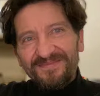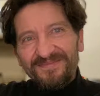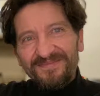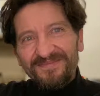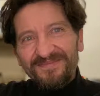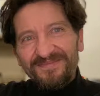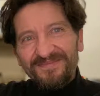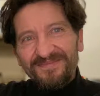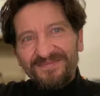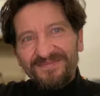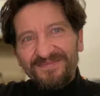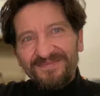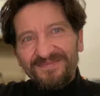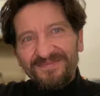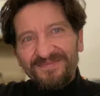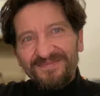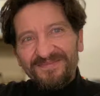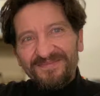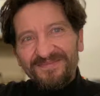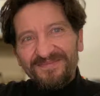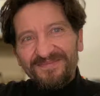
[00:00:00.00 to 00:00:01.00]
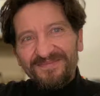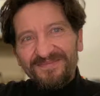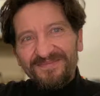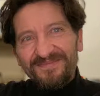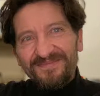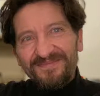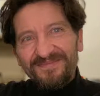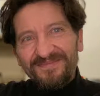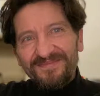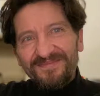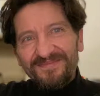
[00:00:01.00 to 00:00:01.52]

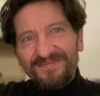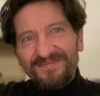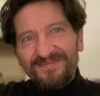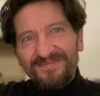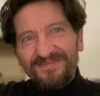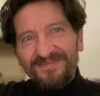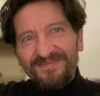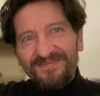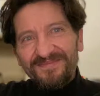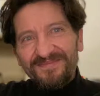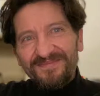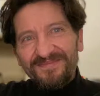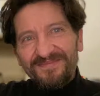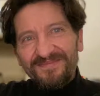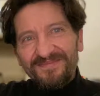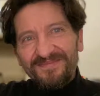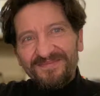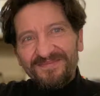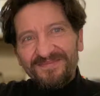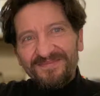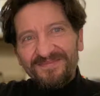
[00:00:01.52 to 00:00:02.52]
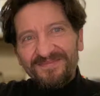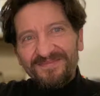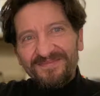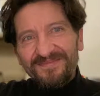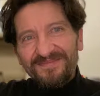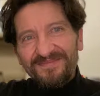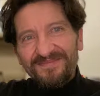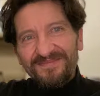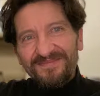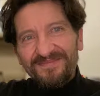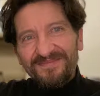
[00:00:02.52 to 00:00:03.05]

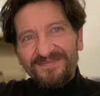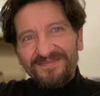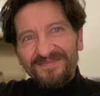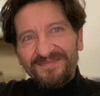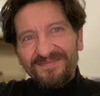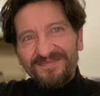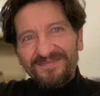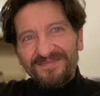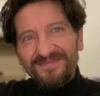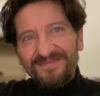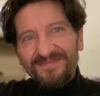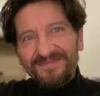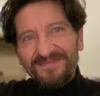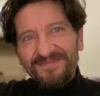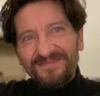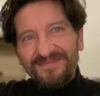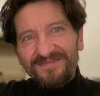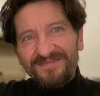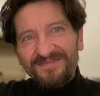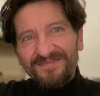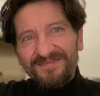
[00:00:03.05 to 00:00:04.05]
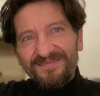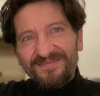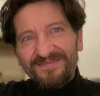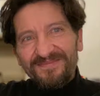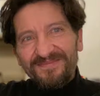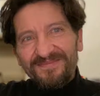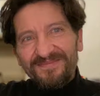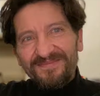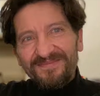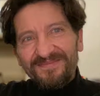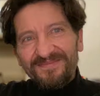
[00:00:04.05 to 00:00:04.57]

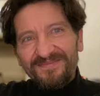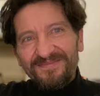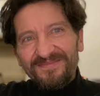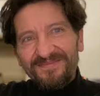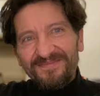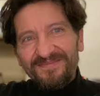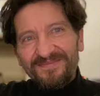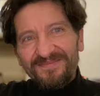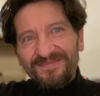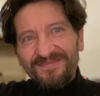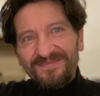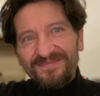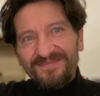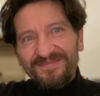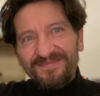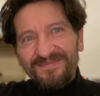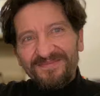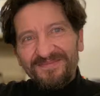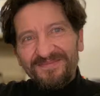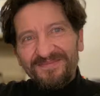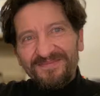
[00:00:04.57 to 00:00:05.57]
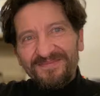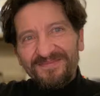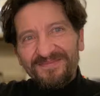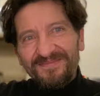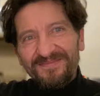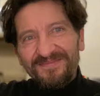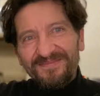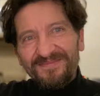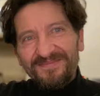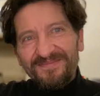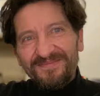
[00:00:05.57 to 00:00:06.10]

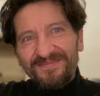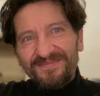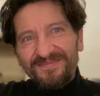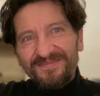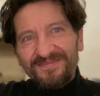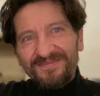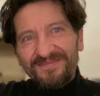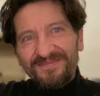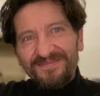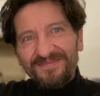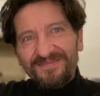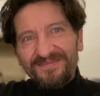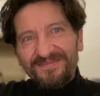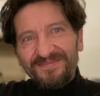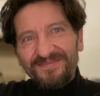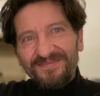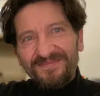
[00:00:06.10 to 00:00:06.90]
This person isn't speaking.